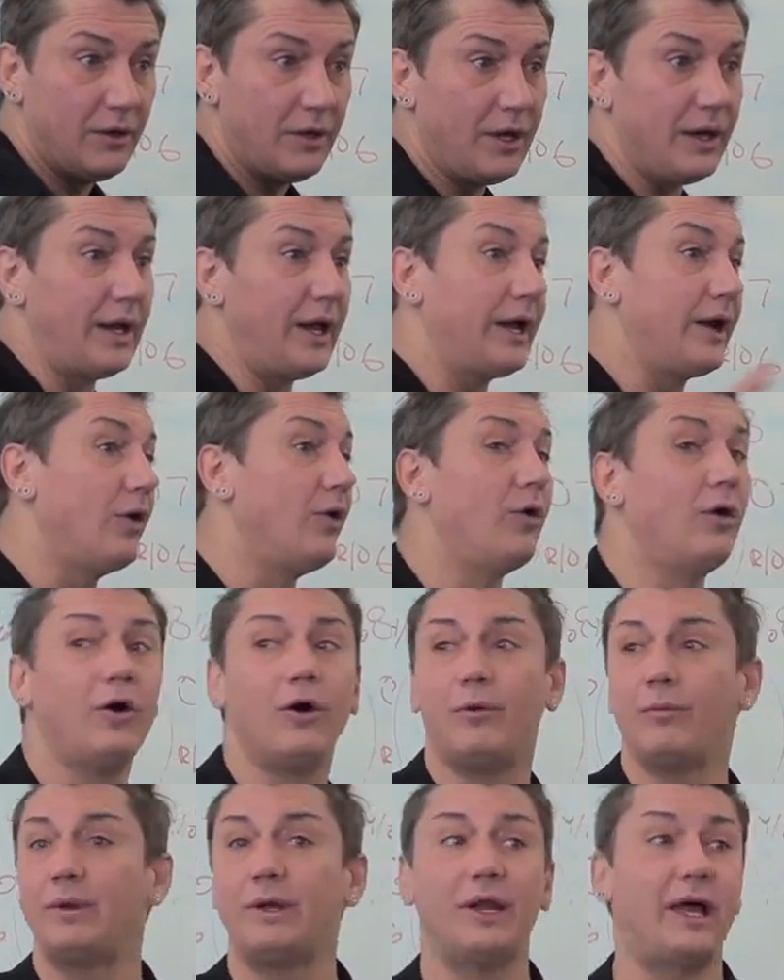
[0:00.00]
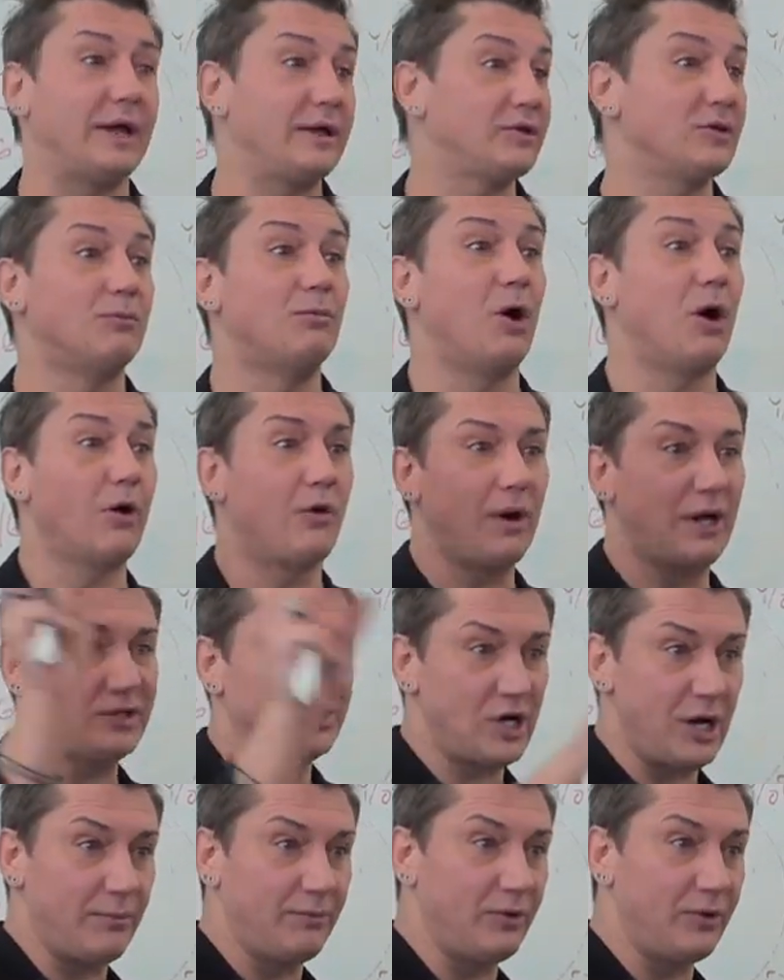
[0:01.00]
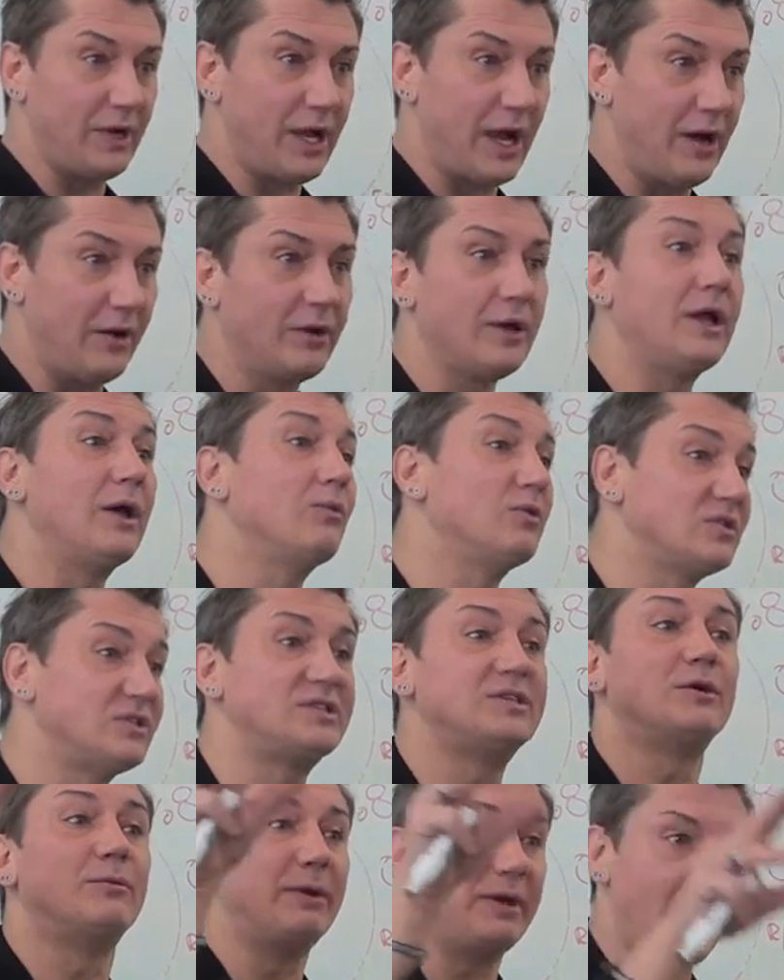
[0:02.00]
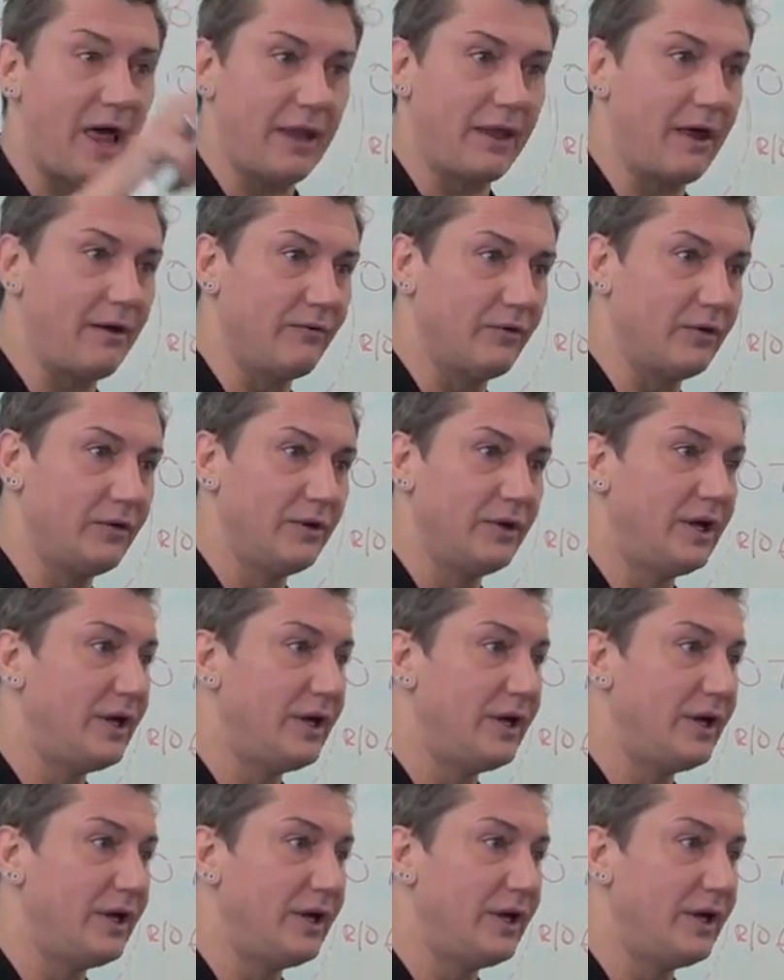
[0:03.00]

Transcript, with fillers: and I go home and like tomorrow I shampoo it out, it will still be that level.